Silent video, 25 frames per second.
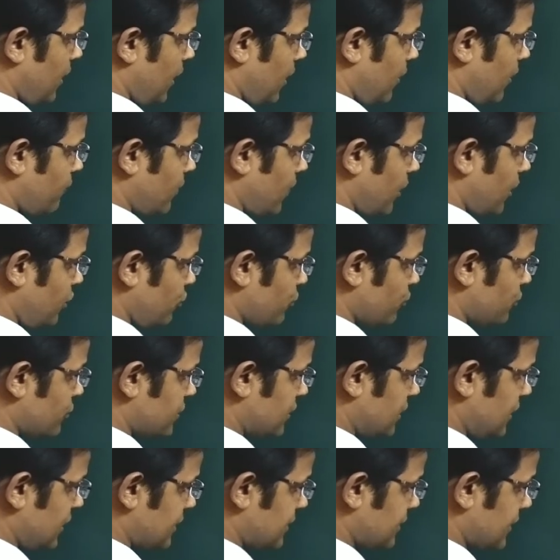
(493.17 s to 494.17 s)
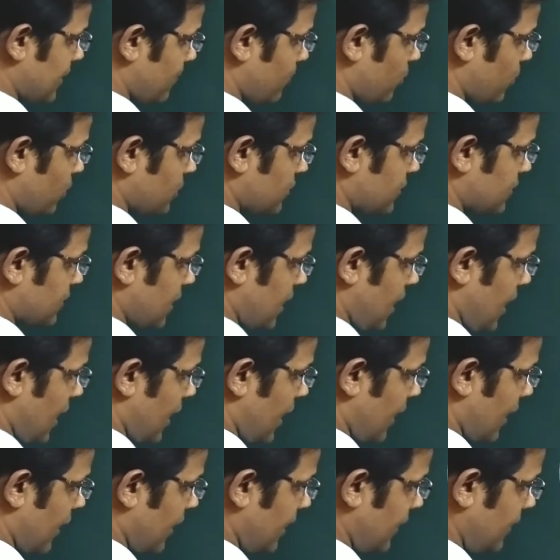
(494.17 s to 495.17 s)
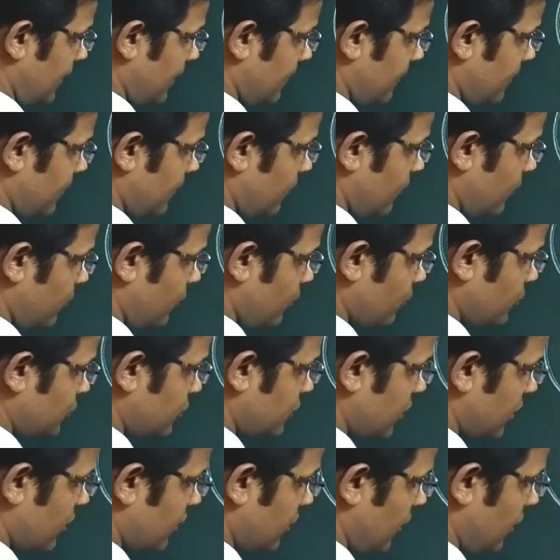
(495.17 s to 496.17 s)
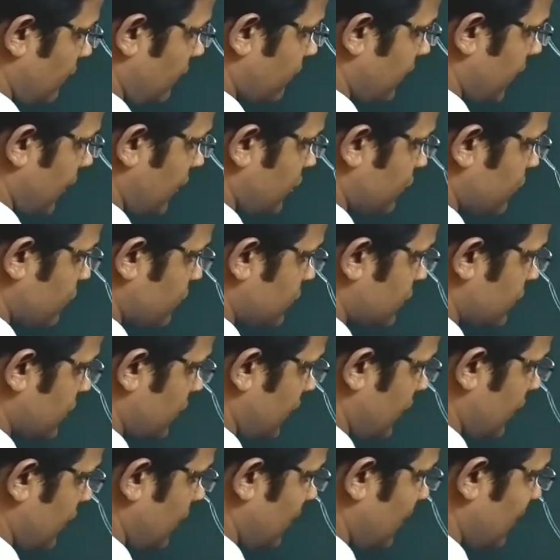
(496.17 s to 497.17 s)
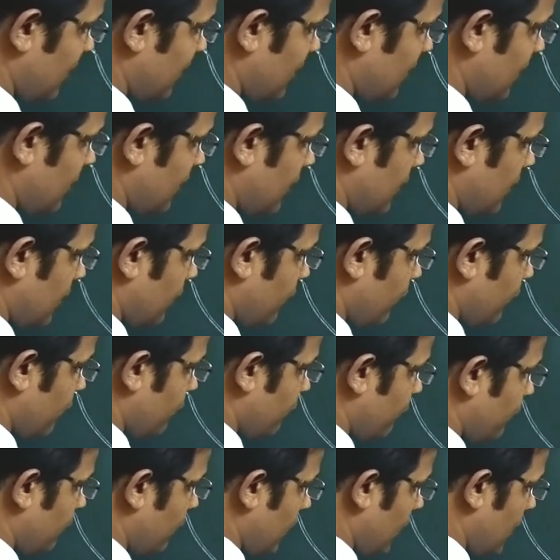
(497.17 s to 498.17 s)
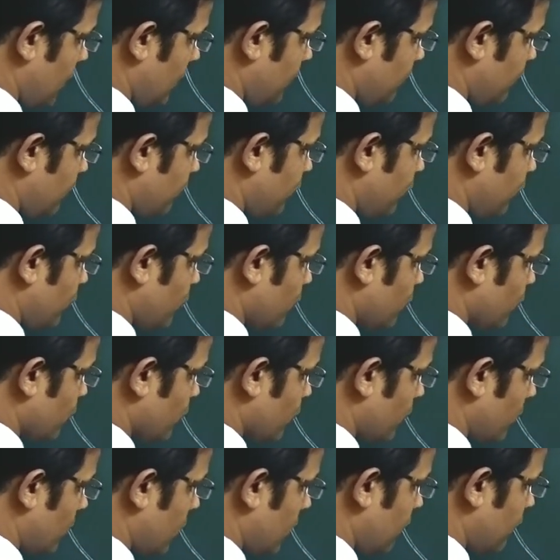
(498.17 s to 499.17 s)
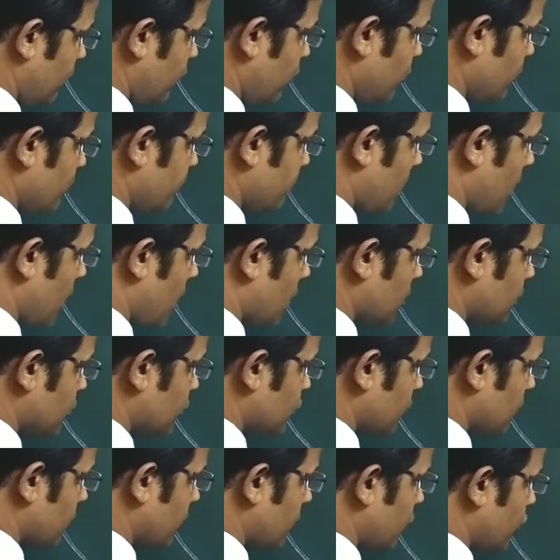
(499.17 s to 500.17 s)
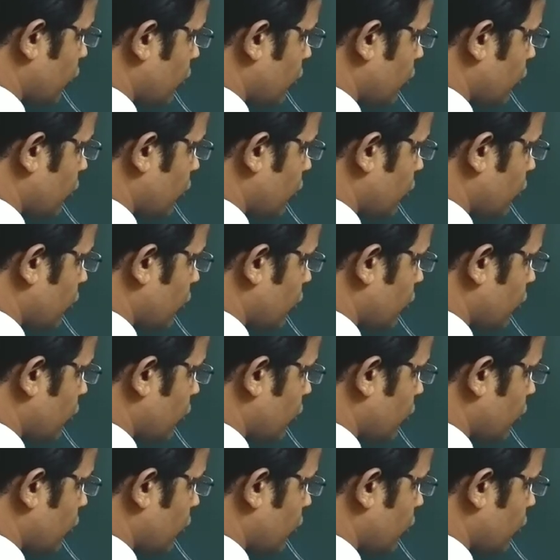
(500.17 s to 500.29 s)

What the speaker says: And when you see someone's eye, you generally find to see very few parts of the